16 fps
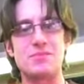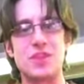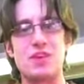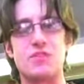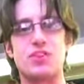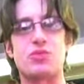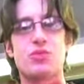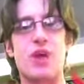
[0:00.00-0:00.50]

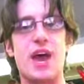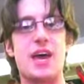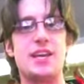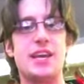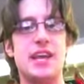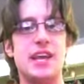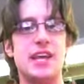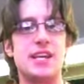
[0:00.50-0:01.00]
This red
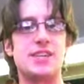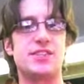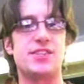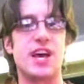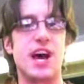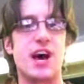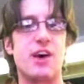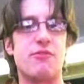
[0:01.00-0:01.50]
is
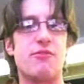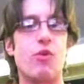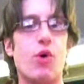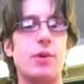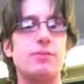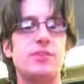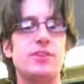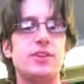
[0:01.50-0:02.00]

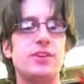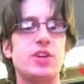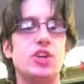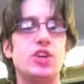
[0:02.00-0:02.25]
formed